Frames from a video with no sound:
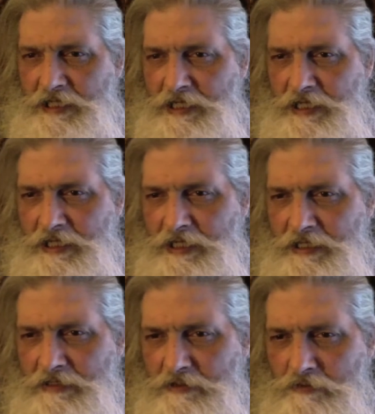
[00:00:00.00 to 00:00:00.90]

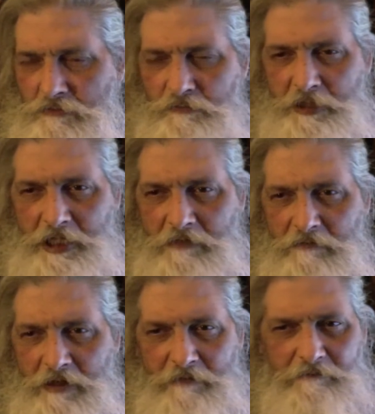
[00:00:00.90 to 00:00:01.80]
they told me
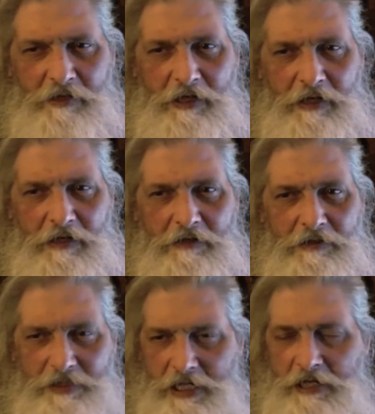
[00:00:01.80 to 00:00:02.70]
after I got
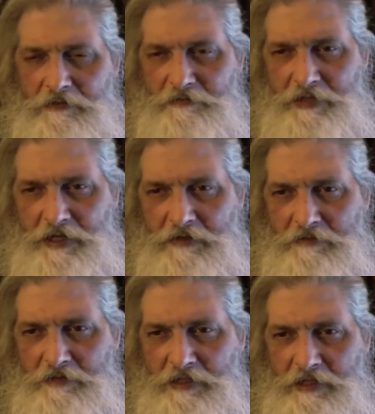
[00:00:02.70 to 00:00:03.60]
on the scale
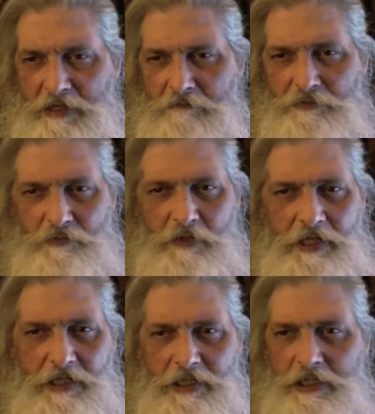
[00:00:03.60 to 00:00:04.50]
there that I was
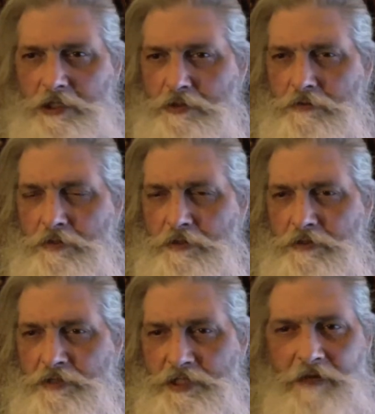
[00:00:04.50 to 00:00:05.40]
weighing in at
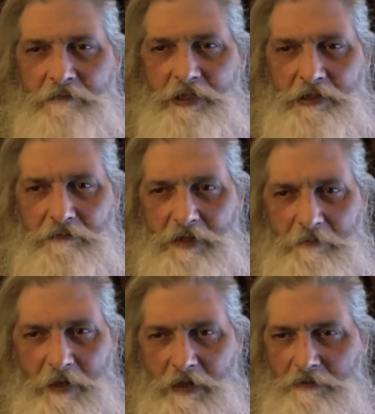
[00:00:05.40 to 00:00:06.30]

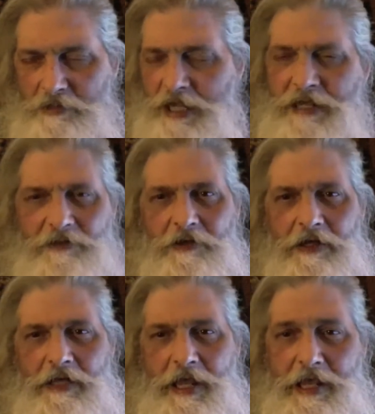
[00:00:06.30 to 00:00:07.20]
273 pounds. I
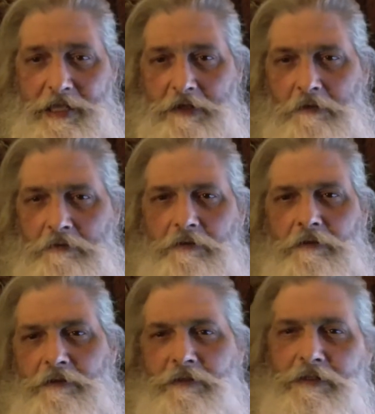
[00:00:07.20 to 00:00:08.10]
thought, hey,
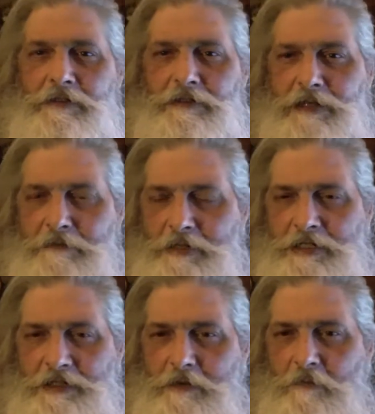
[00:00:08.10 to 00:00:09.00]
cool. That
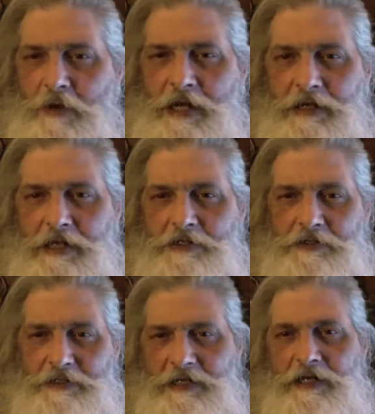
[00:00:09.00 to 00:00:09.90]
means I'm way
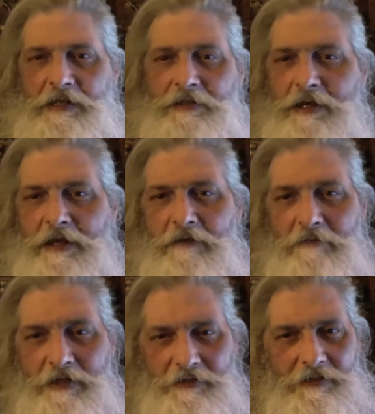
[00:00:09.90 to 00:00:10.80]
less than I thought I
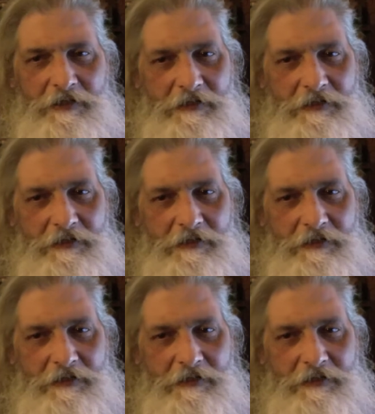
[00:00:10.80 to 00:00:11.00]
was